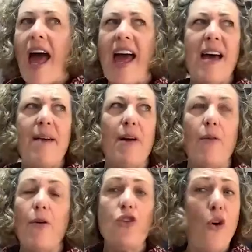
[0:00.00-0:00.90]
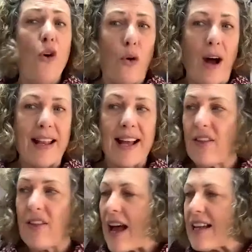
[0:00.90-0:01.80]
Um, no. And I,
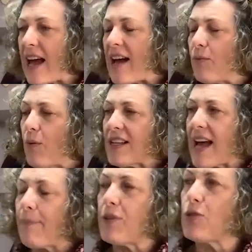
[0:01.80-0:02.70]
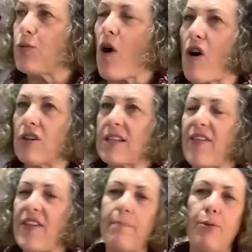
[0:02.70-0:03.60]
I, I, what happened was, I
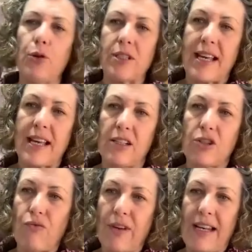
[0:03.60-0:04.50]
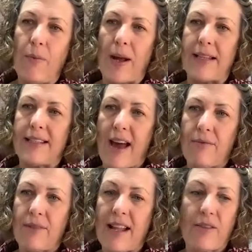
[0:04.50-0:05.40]
think book sales really went
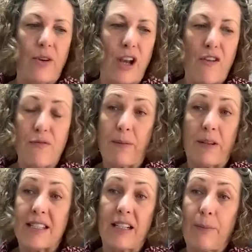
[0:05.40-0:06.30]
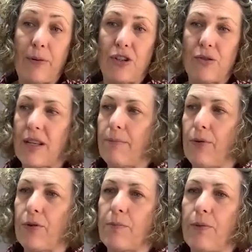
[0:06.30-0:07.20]
down, and I know a lot of people are still producing
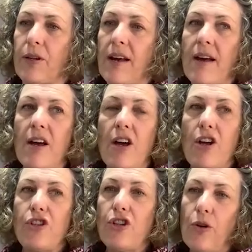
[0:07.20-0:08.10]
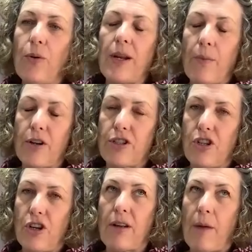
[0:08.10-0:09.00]
books, but do you know what it was,
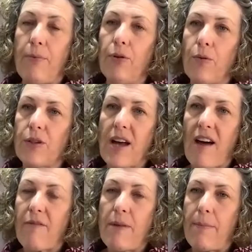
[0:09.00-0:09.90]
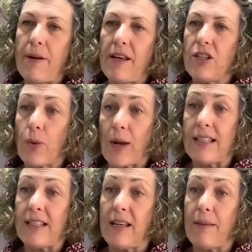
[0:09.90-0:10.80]
John? A book would have maybe
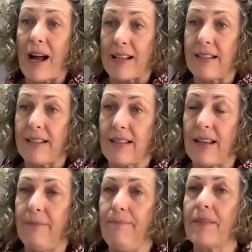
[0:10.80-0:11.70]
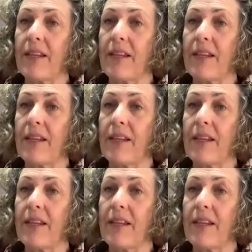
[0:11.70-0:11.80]
twenty patterns in